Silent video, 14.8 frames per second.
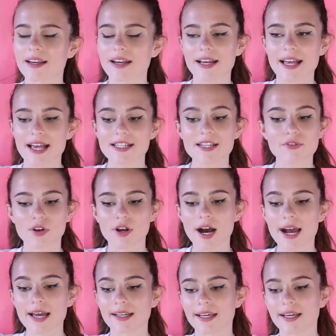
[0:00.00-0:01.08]
like I guess if you're
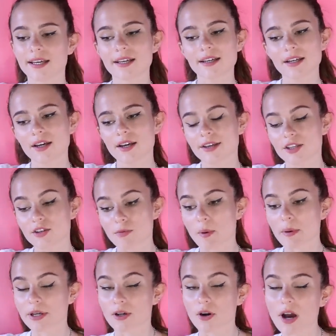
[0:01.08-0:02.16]
Kylie, you've
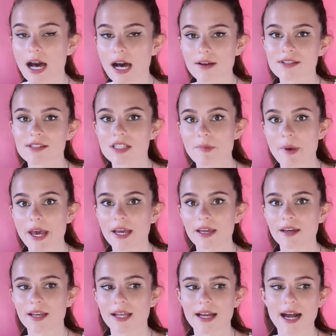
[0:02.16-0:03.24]
probably got a house in
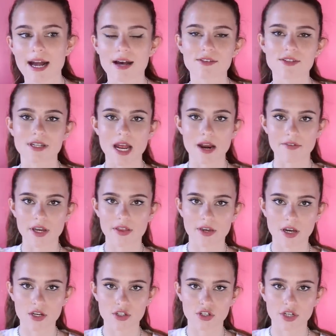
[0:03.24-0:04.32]
Spain and like a house in every other
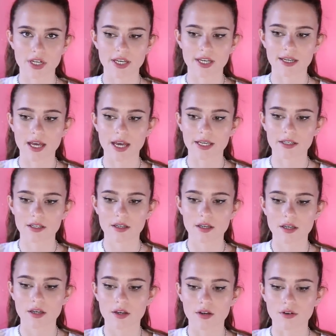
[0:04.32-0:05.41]
country, and like
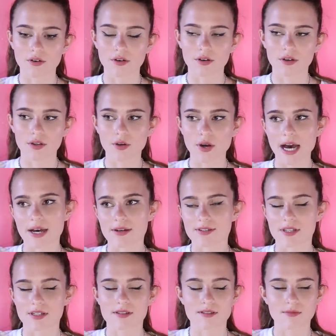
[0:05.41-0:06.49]
your
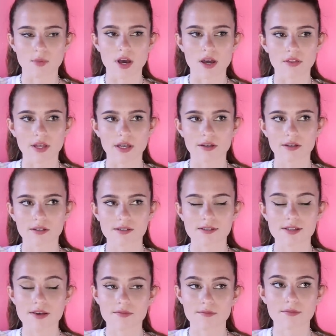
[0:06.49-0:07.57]
house is worth like
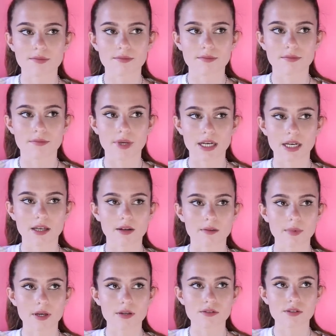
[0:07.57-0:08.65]
seven
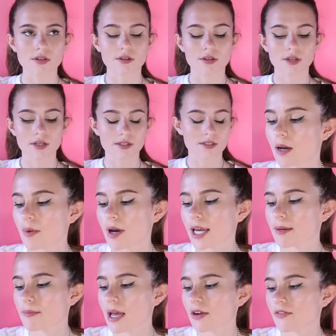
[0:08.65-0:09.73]
billion pounds. So a
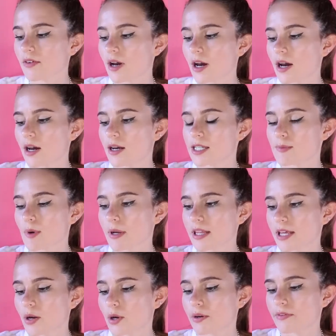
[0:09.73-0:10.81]
Birkin bag for her is probably
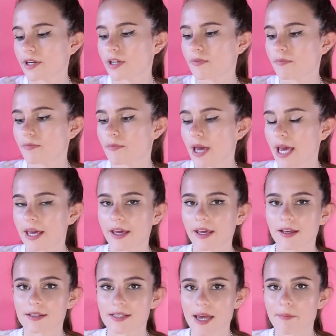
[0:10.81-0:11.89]
the equivalent of paying
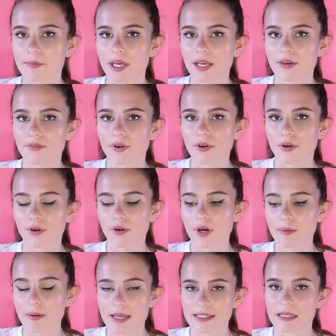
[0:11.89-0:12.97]
10p for
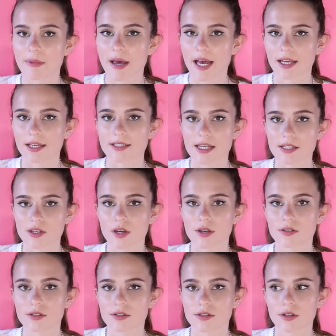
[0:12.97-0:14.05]
a plastic bag in
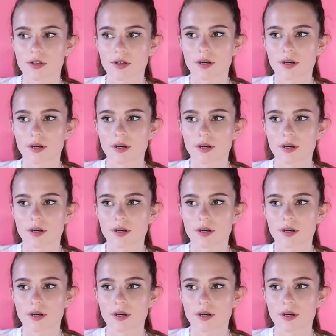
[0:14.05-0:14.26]
Tesco's.